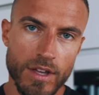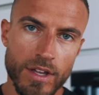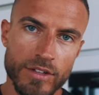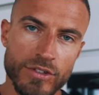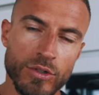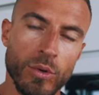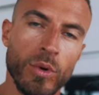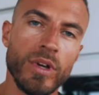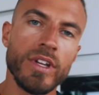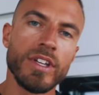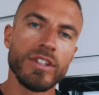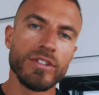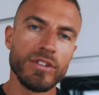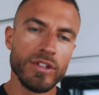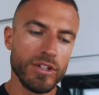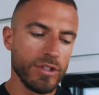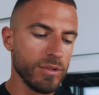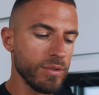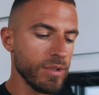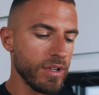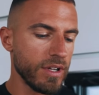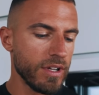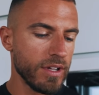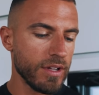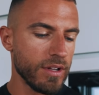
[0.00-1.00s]
So what you can
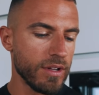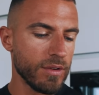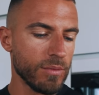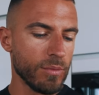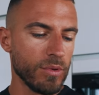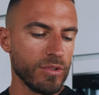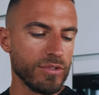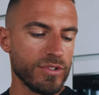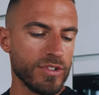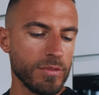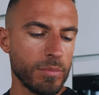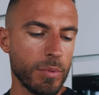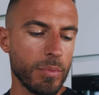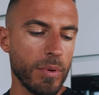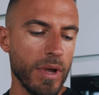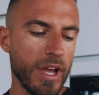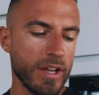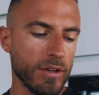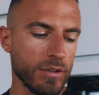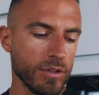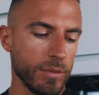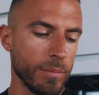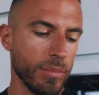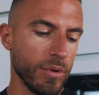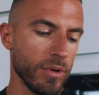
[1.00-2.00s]
do, once you've
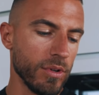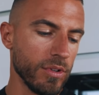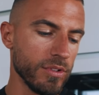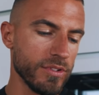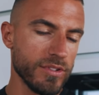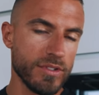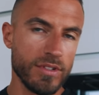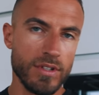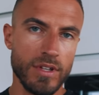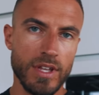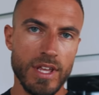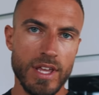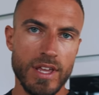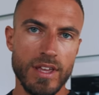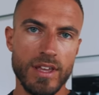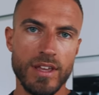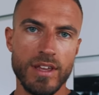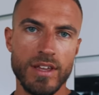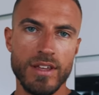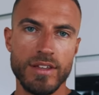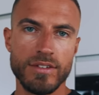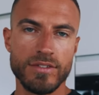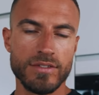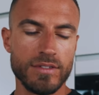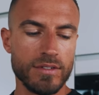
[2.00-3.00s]
prepared all the balls,
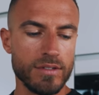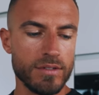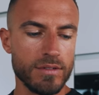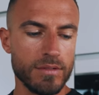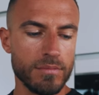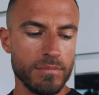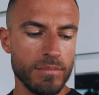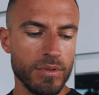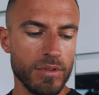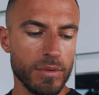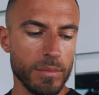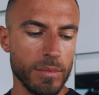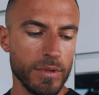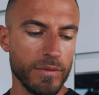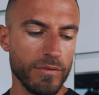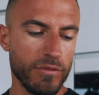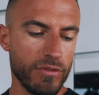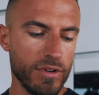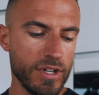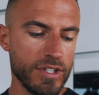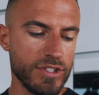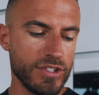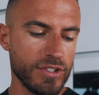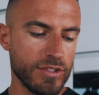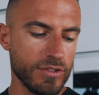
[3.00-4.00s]
is put them in the
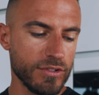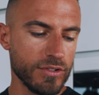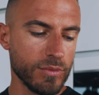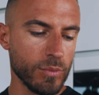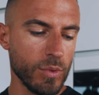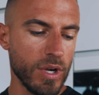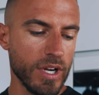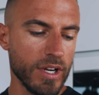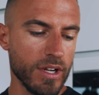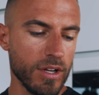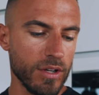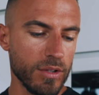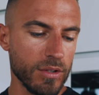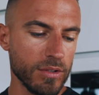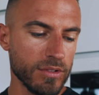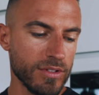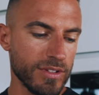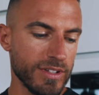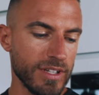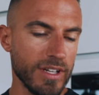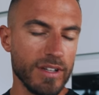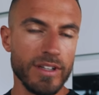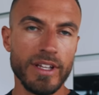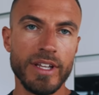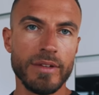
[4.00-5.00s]
fridge somewhere cold
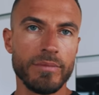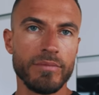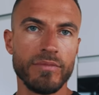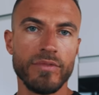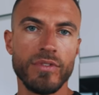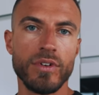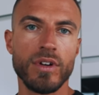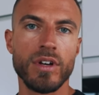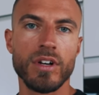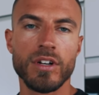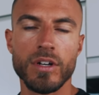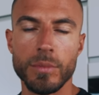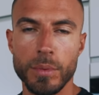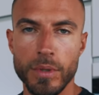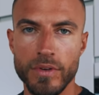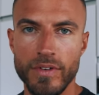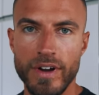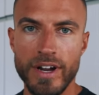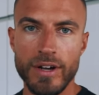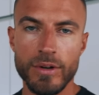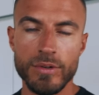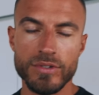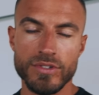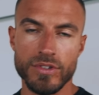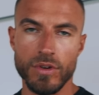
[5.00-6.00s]
and then leave them for a couple of
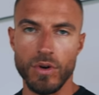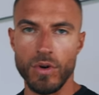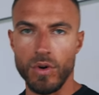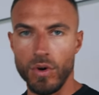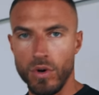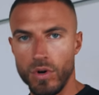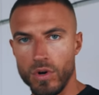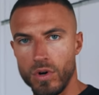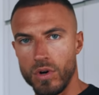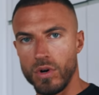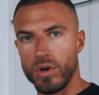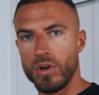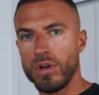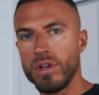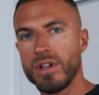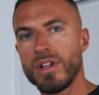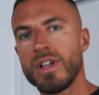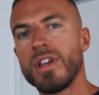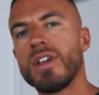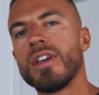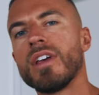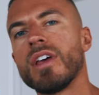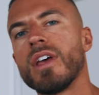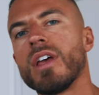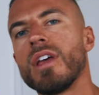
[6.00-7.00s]
hours. Or
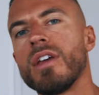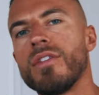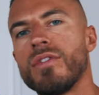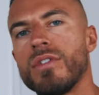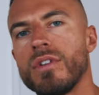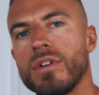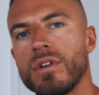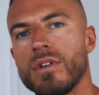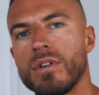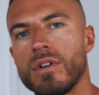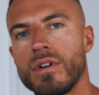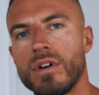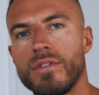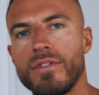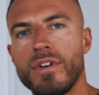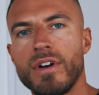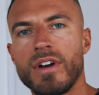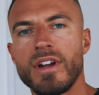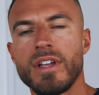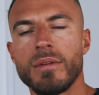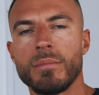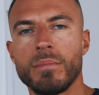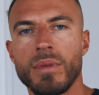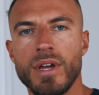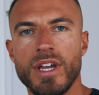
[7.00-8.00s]
if you're a
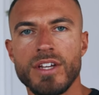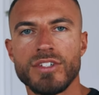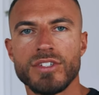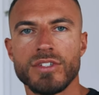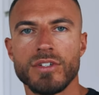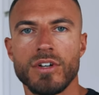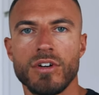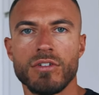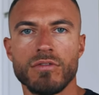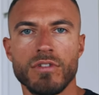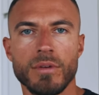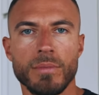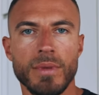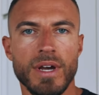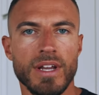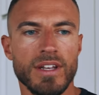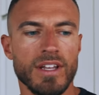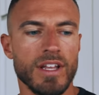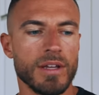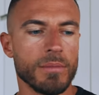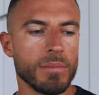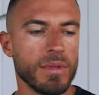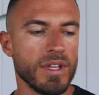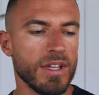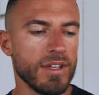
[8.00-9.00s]
very impatient, hungry man
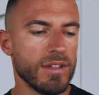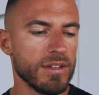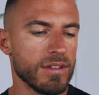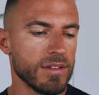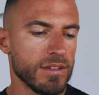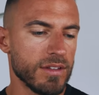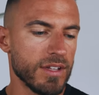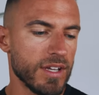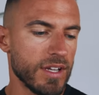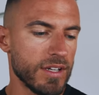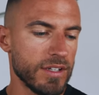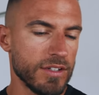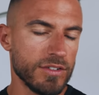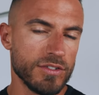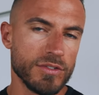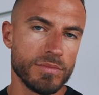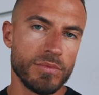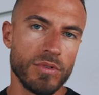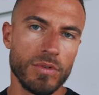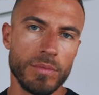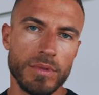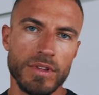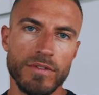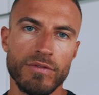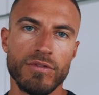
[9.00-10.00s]
like me, then you can
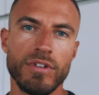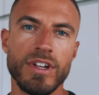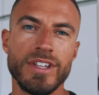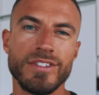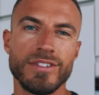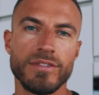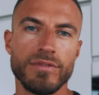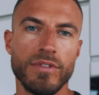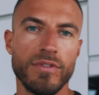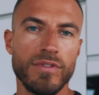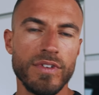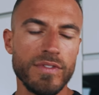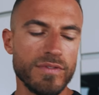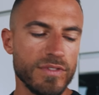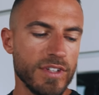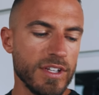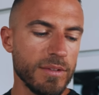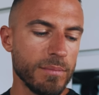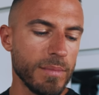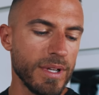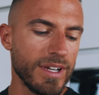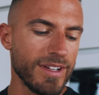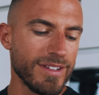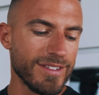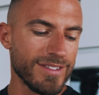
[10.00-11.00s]
put them in the freezer for 15
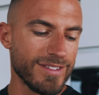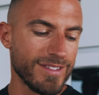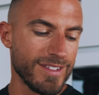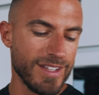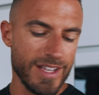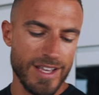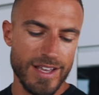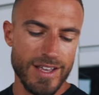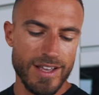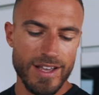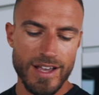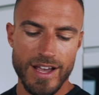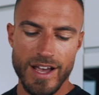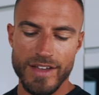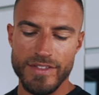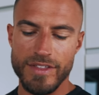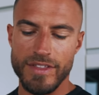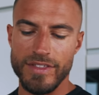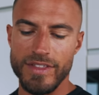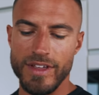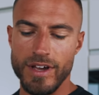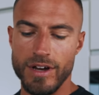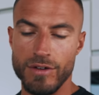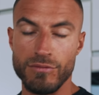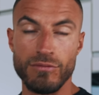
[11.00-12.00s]
minutes and
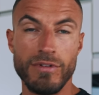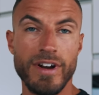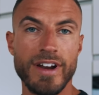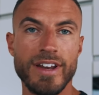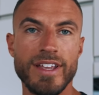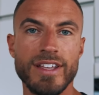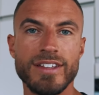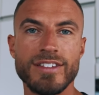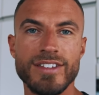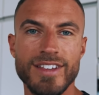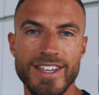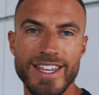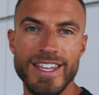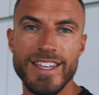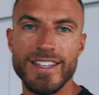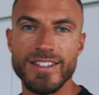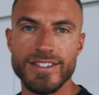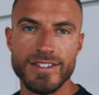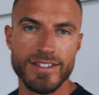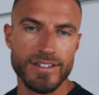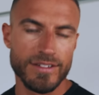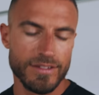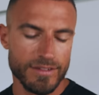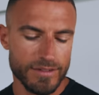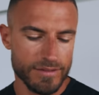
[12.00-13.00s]
then they are ready to
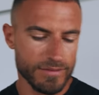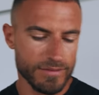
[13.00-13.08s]
eat.